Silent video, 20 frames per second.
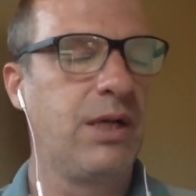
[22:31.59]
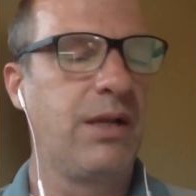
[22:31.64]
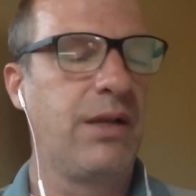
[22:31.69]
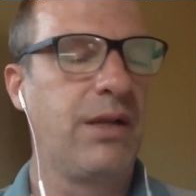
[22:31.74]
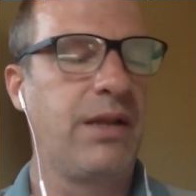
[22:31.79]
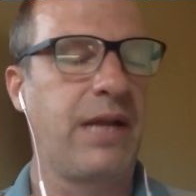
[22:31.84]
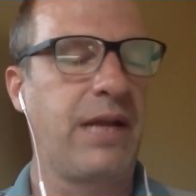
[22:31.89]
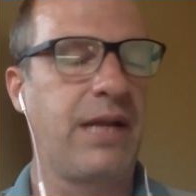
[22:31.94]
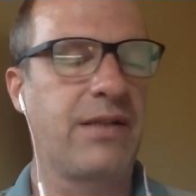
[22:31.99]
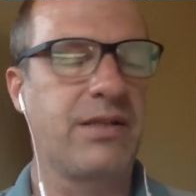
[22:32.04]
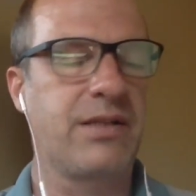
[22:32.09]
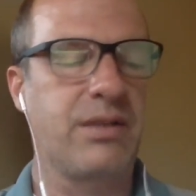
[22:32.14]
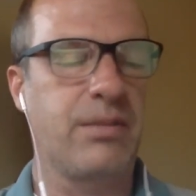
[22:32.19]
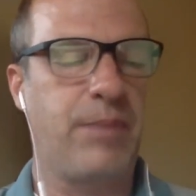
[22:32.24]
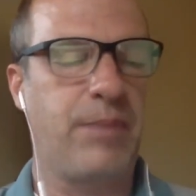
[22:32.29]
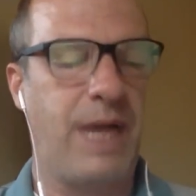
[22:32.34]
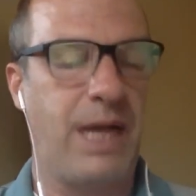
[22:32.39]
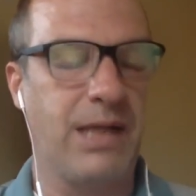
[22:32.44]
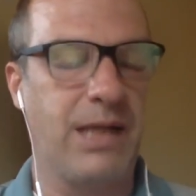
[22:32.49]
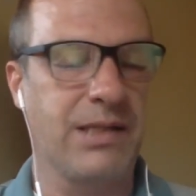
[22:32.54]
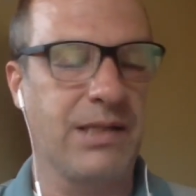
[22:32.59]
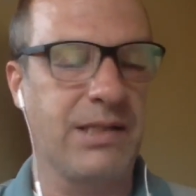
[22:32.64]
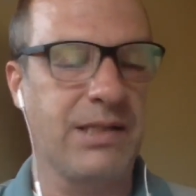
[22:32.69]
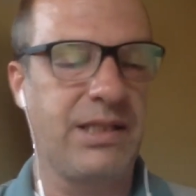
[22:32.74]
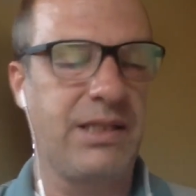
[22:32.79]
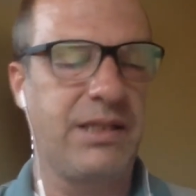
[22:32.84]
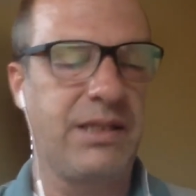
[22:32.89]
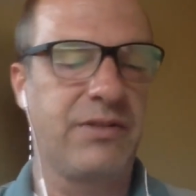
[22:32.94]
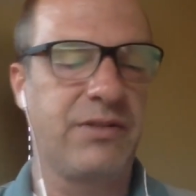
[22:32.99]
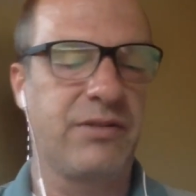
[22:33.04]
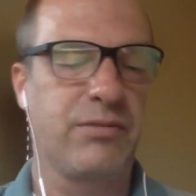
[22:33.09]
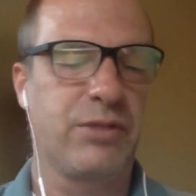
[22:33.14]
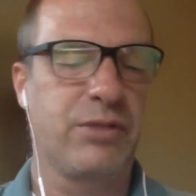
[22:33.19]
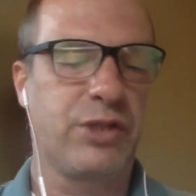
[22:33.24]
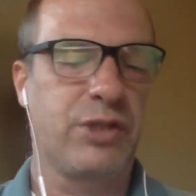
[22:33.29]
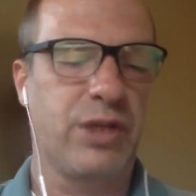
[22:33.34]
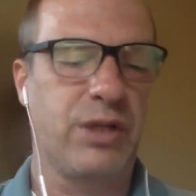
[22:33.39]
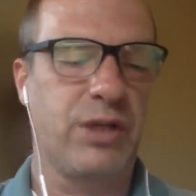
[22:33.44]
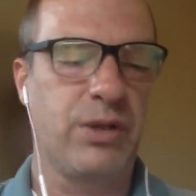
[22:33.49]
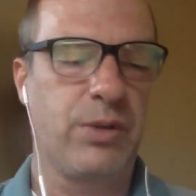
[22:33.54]
thanks to the policies of
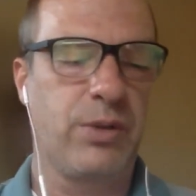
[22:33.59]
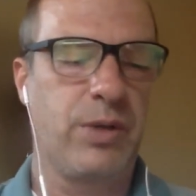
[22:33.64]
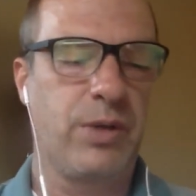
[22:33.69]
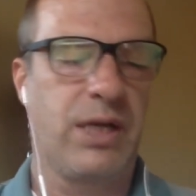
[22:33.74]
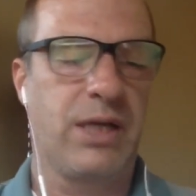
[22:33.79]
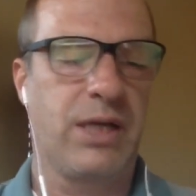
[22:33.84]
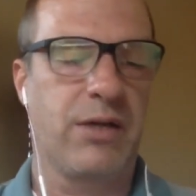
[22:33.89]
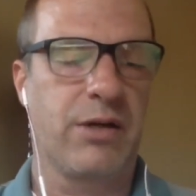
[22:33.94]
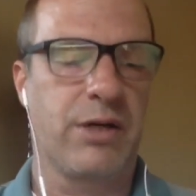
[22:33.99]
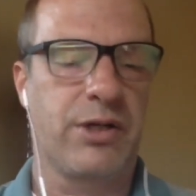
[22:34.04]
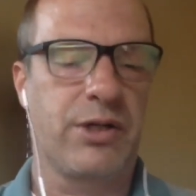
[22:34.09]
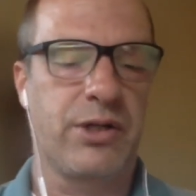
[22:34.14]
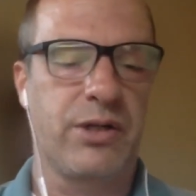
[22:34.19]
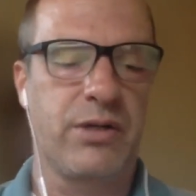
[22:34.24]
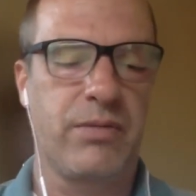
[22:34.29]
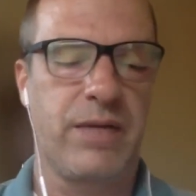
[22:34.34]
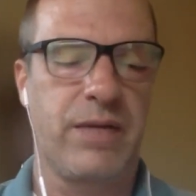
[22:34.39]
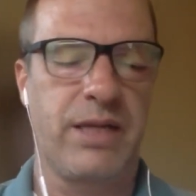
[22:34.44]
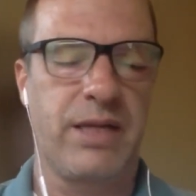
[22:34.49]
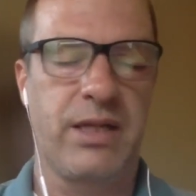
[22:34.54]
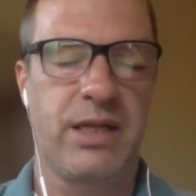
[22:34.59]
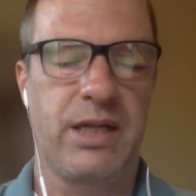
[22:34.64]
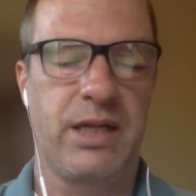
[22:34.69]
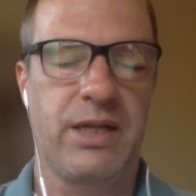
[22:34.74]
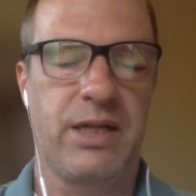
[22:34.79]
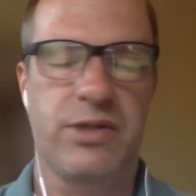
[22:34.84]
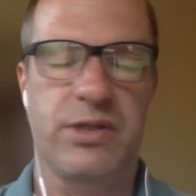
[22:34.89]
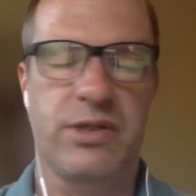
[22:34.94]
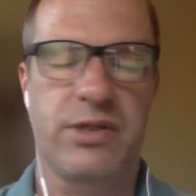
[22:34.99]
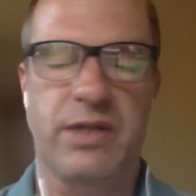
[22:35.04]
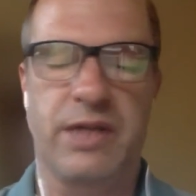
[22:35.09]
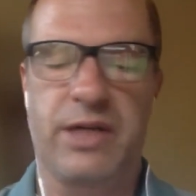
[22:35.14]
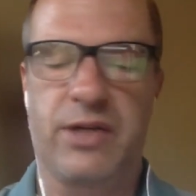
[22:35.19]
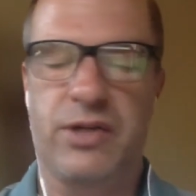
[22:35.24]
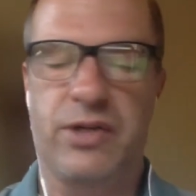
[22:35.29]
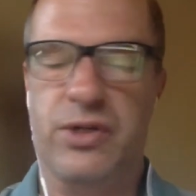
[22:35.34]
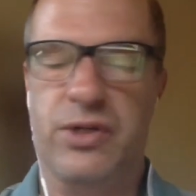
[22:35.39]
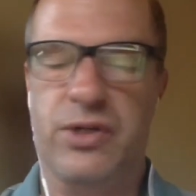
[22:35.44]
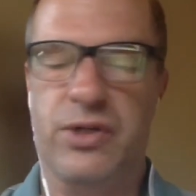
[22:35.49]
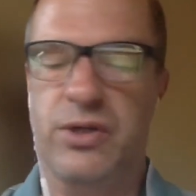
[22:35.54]
Michelle Lujan Grisham and the
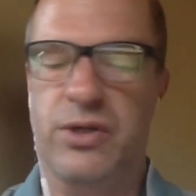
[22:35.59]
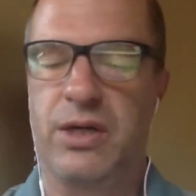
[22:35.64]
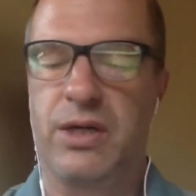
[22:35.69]
legislature.